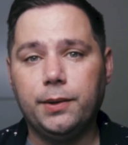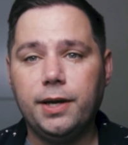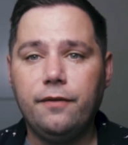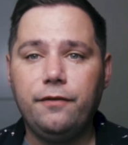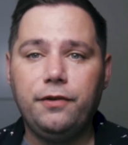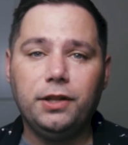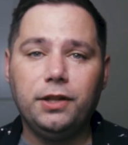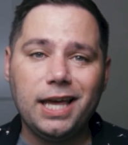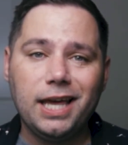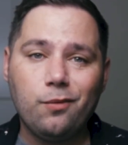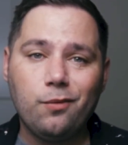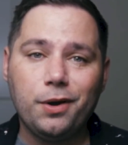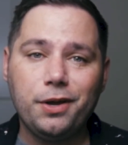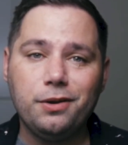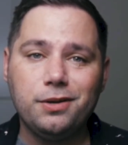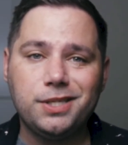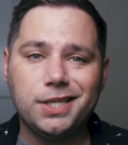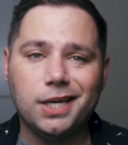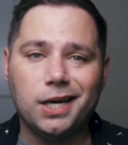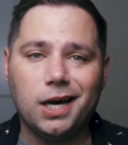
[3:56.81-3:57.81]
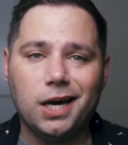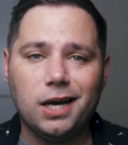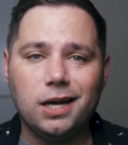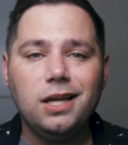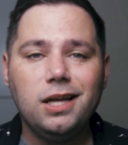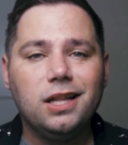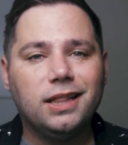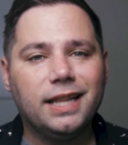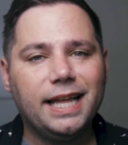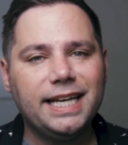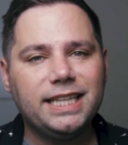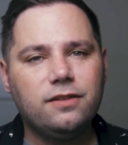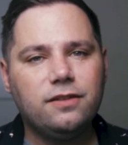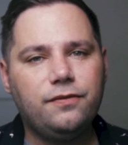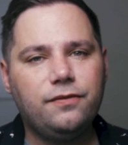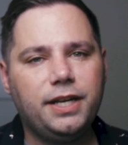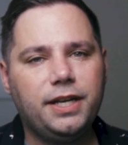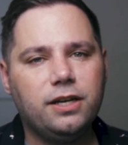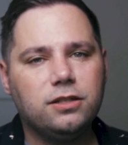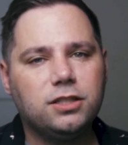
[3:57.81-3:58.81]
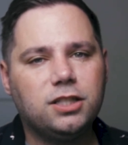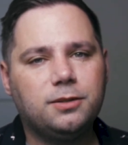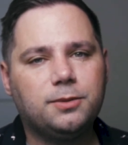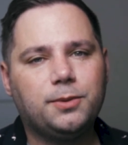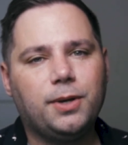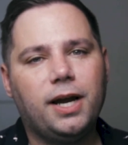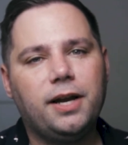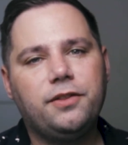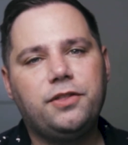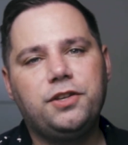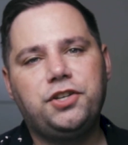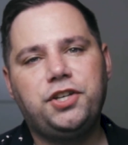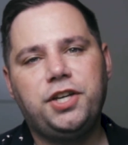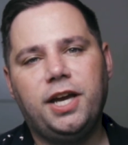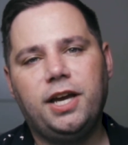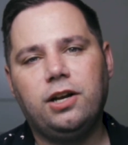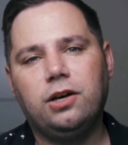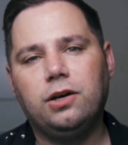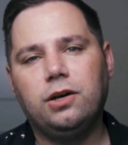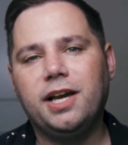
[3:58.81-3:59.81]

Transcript: If you like what you saw, like the video, subscribe to the channel,